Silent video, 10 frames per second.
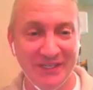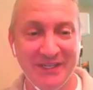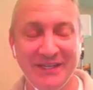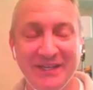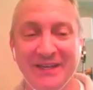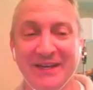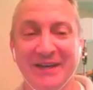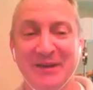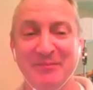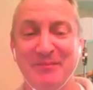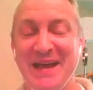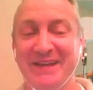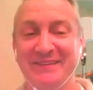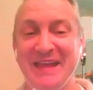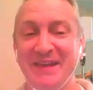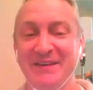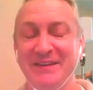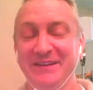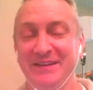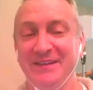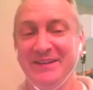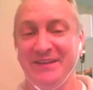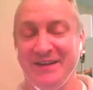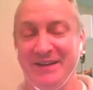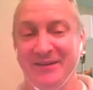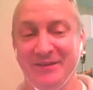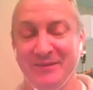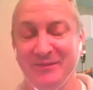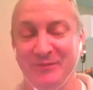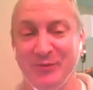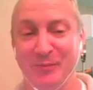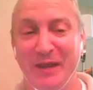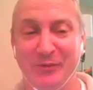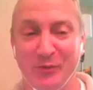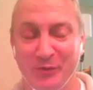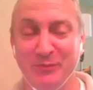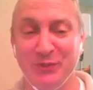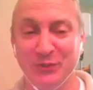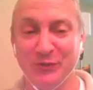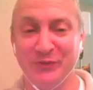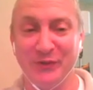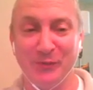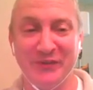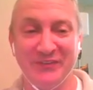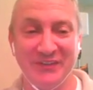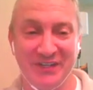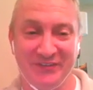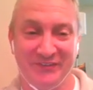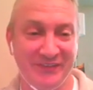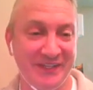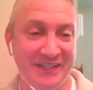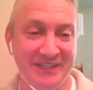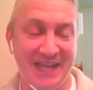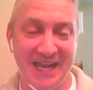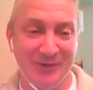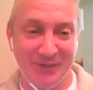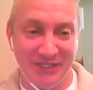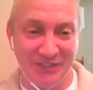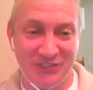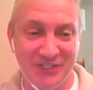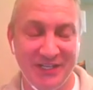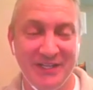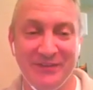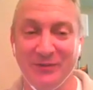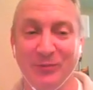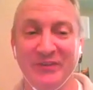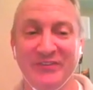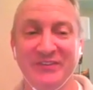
Back then, for microcomputers, there wasn't a C language, there wasn't an